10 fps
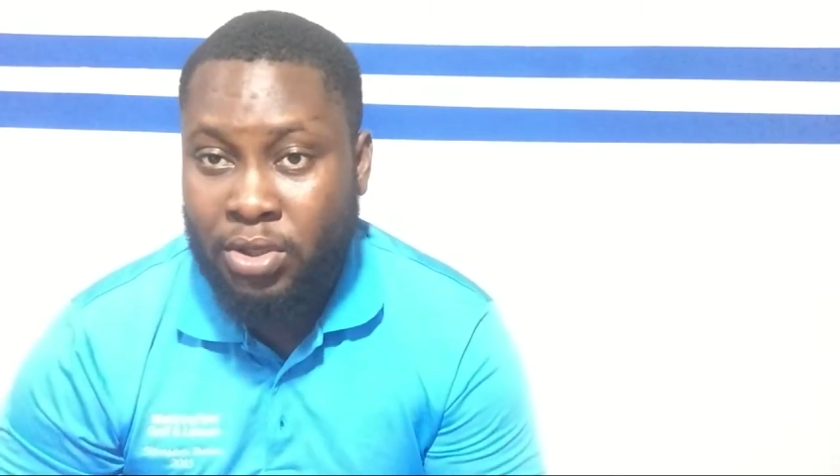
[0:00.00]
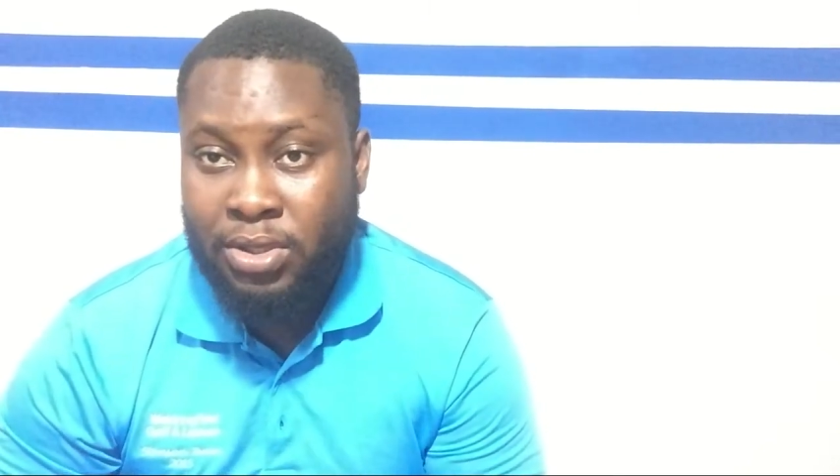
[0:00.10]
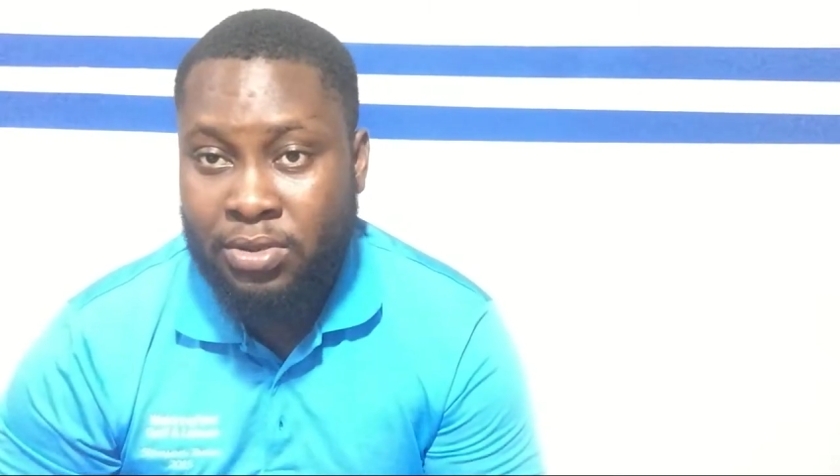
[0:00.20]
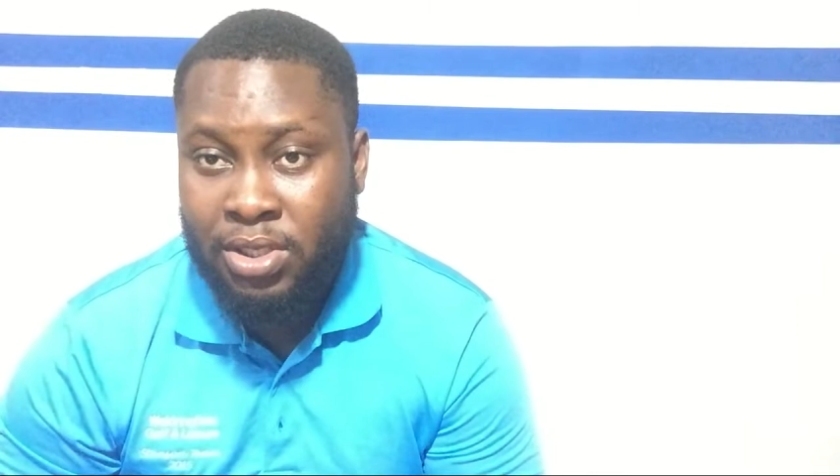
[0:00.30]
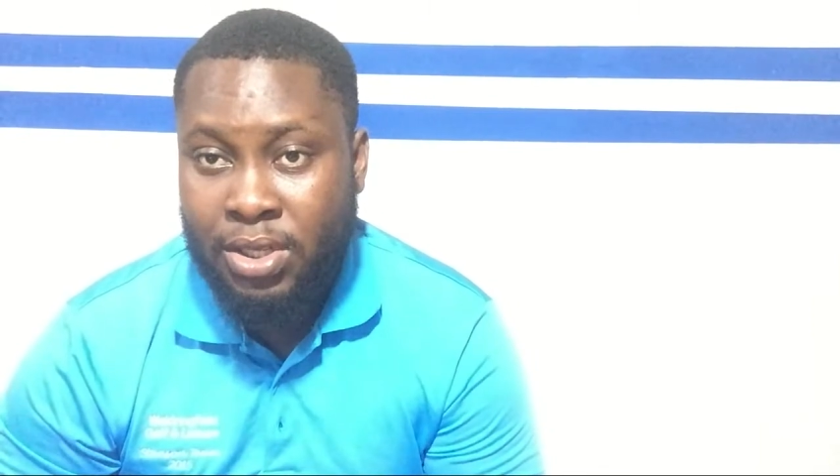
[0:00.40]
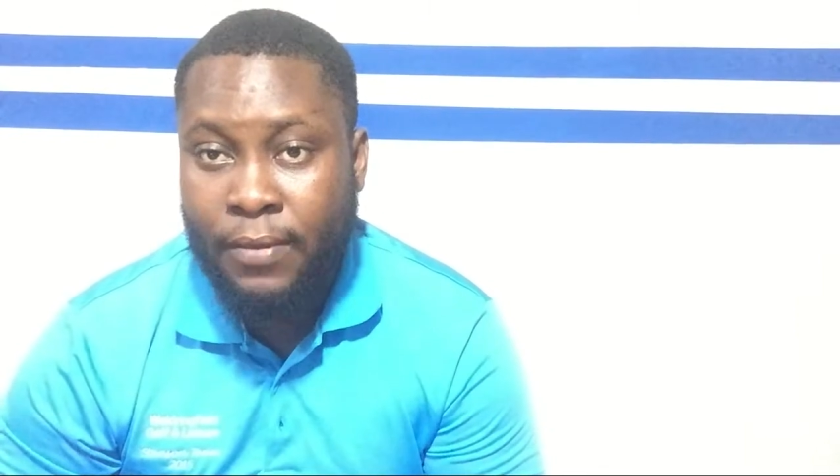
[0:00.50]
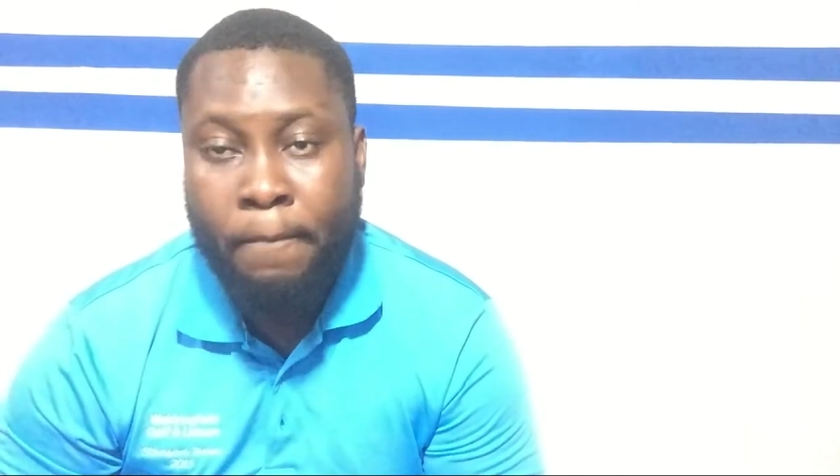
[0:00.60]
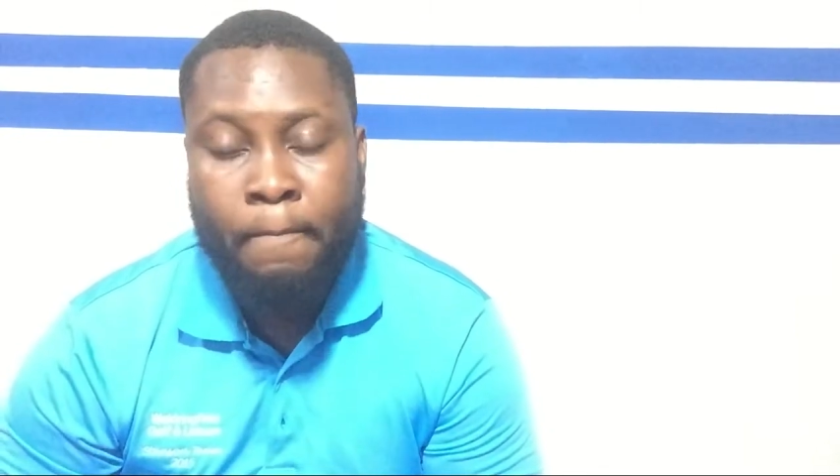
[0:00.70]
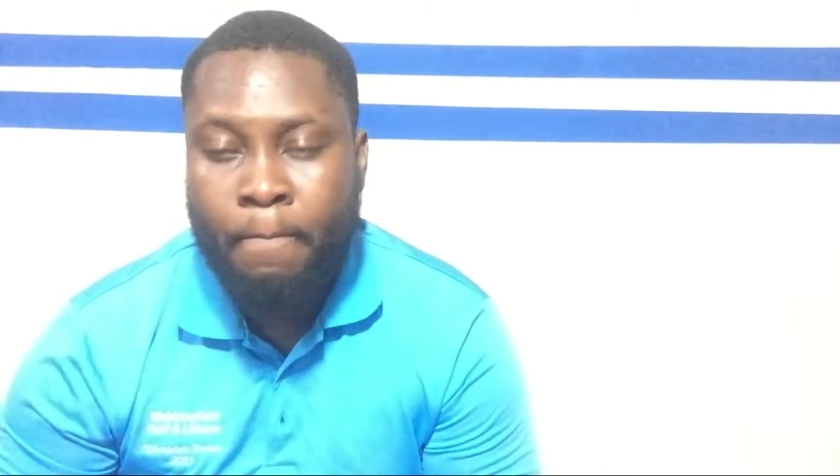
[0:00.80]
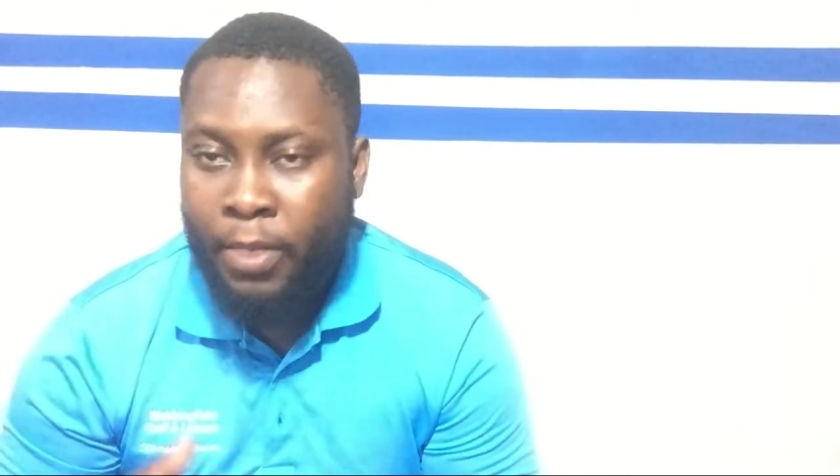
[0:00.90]
tuition,
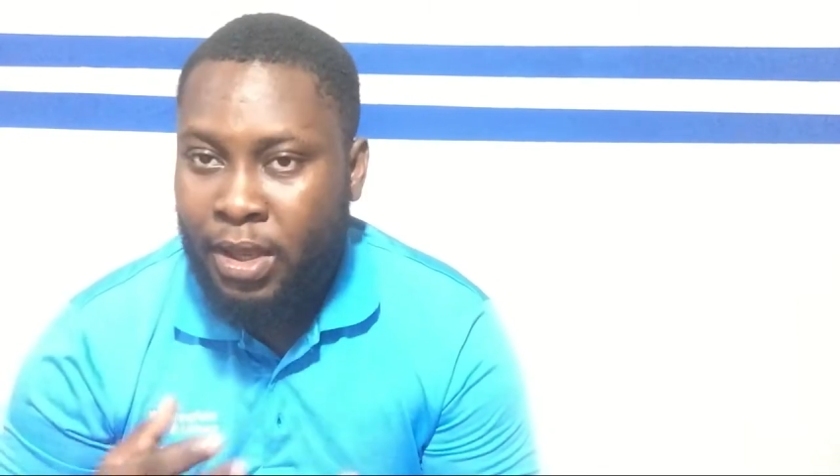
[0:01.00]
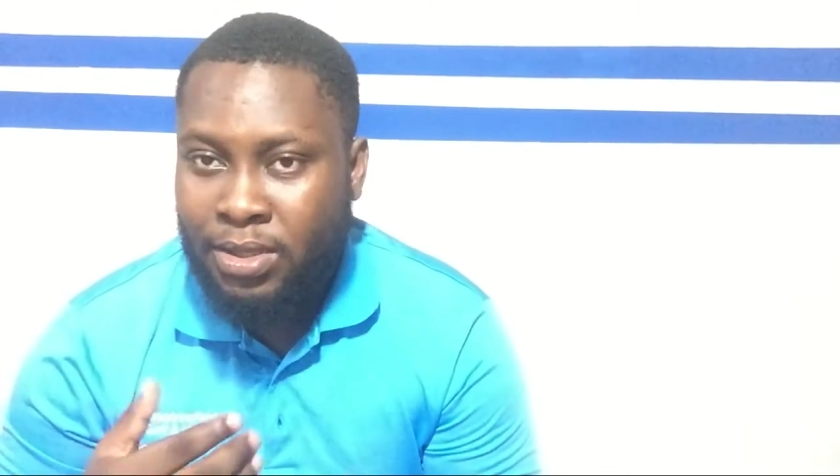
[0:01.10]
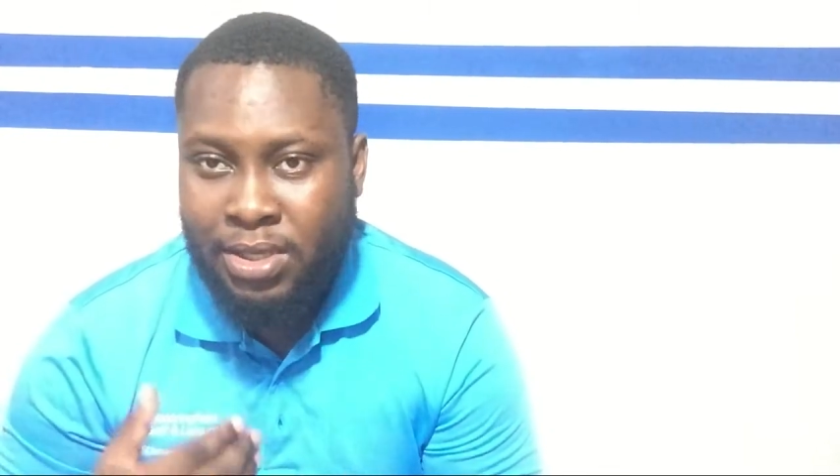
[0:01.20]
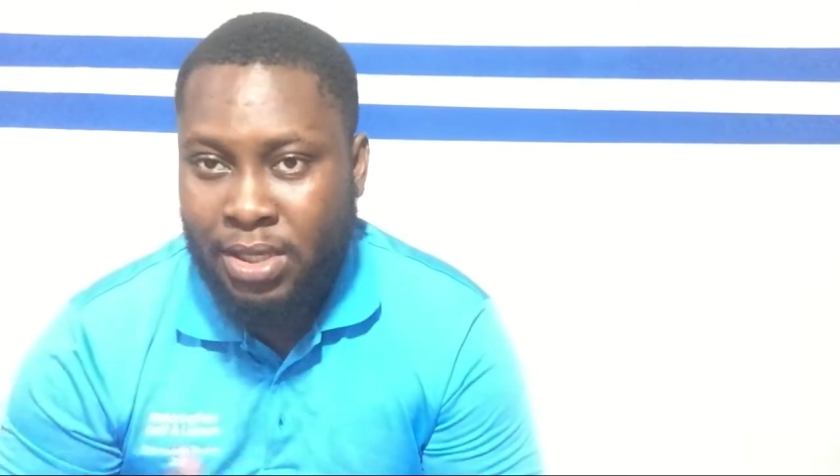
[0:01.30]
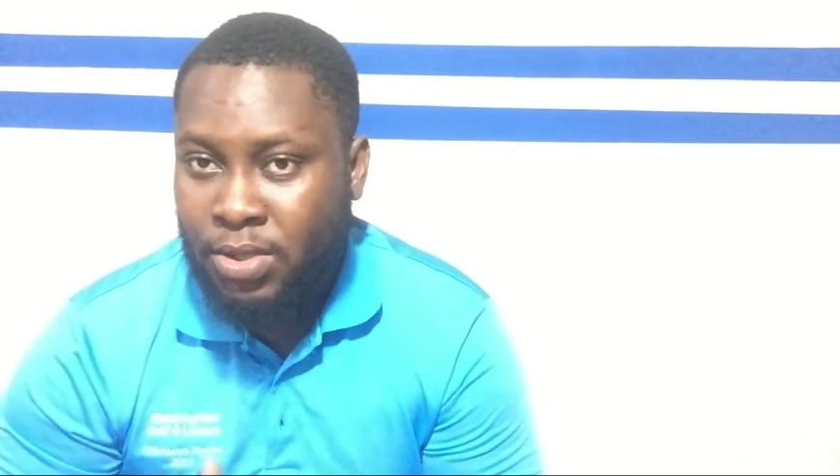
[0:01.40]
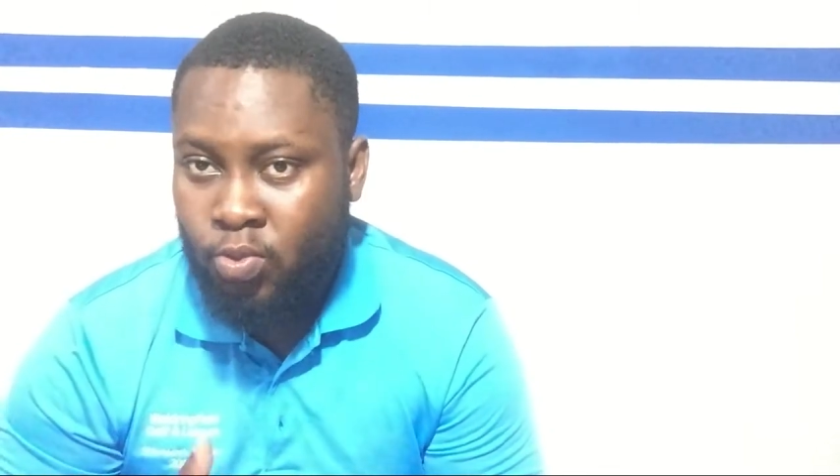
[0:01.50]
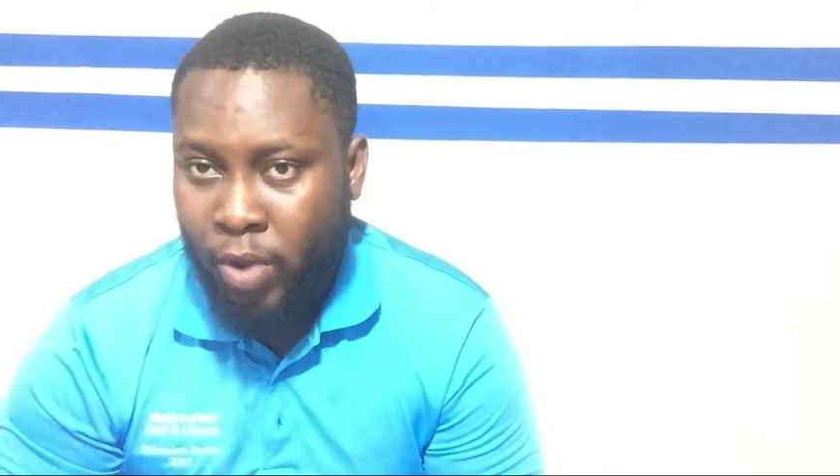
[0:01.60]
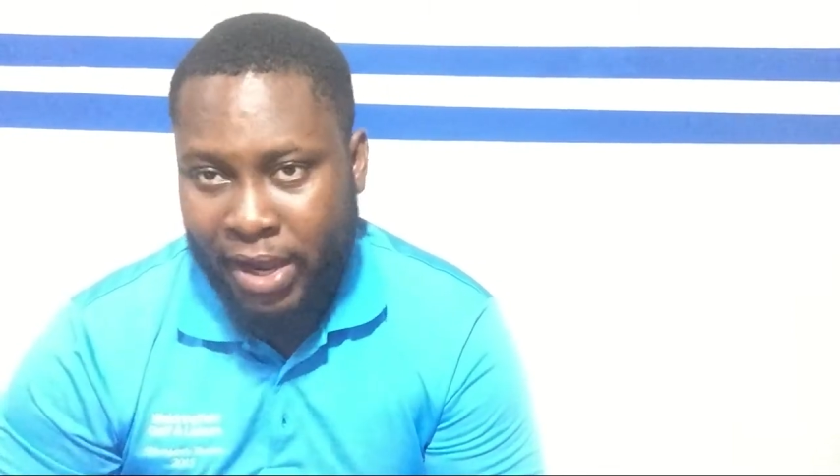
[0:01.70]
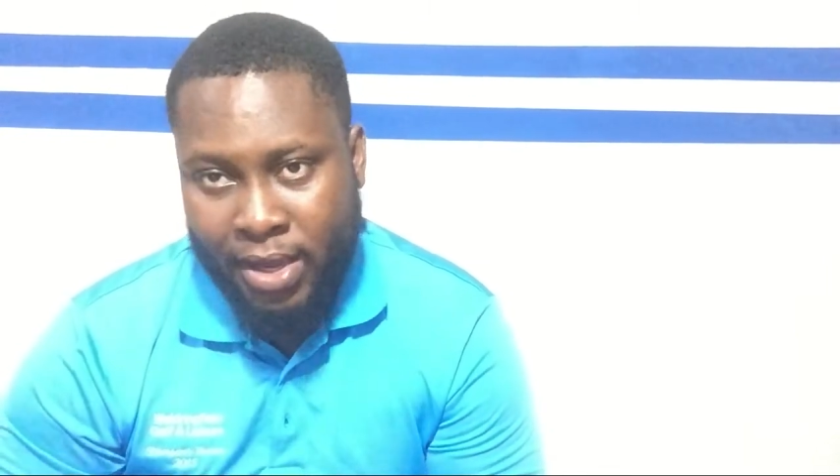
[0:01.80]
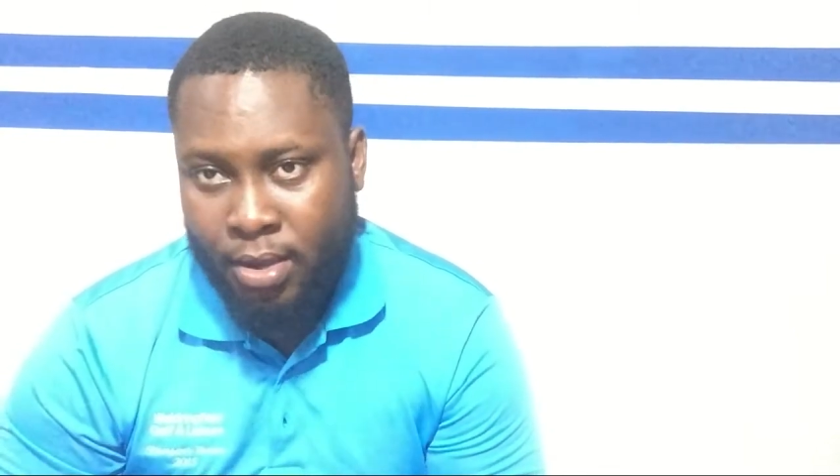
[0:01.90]
just
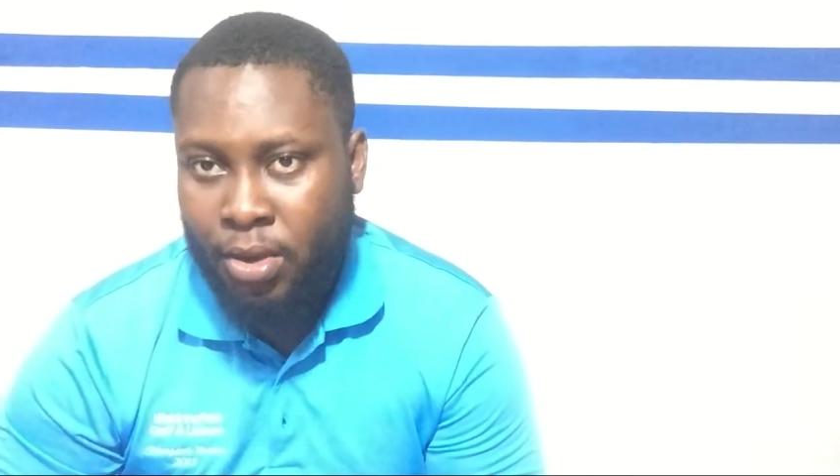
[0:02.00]
work.